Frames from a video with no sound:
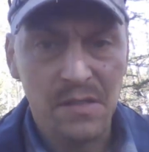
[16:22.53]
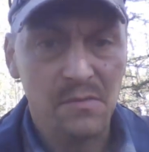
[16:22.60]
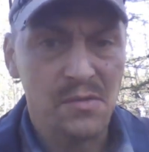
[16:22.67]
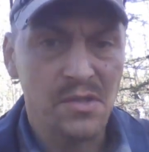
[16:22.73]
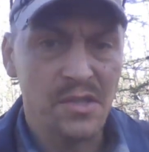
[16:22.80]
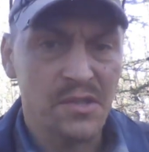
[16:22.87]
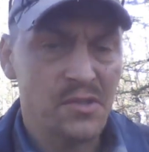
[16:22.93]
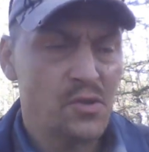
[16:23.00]
it
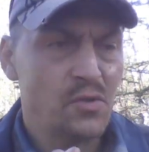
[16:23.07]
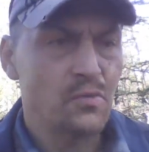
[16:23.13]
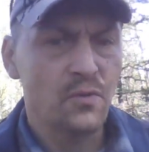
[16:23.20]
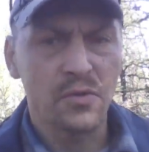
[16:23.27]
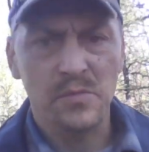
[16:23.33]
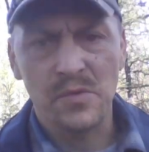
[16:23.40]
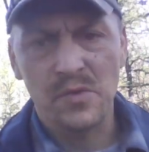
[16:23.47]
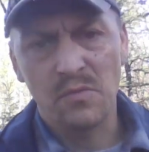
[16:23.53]
was just two
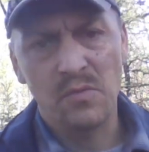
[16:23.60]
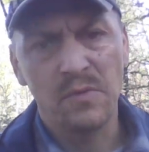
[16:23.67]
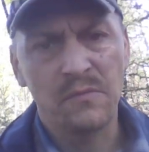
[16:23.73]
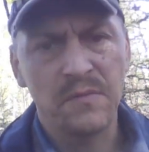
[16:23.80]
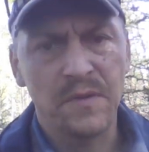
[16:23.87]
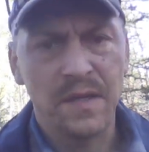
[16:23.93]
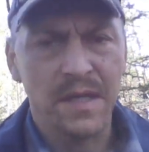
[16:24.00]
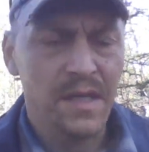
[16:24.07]
rooms a room
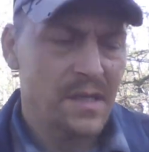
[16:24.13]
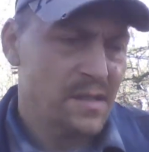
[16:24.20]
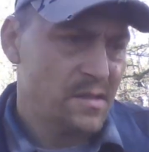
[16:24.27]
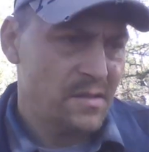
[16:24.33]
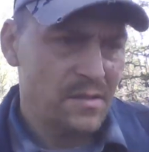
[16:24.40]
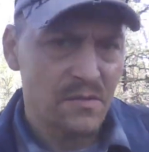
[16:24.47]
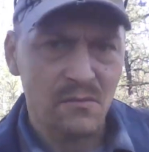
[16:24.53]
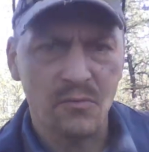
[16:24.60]
for the
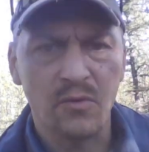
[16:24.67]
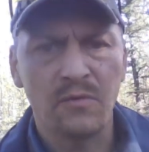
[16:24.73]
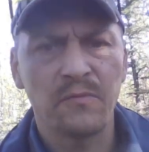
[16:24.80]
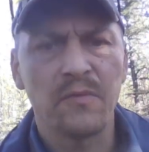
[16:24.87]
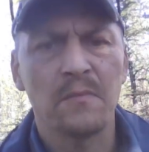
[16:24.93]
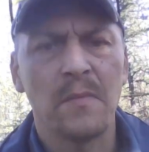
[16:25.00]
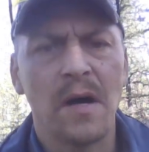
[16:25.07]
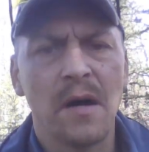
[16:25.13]
kids and room
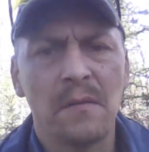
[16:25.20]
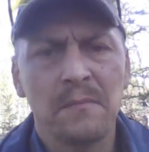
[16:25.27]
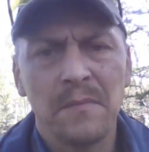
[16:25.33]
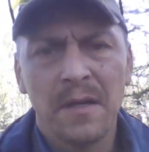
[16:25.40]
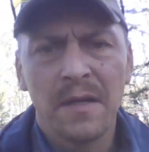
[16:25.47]
for mom.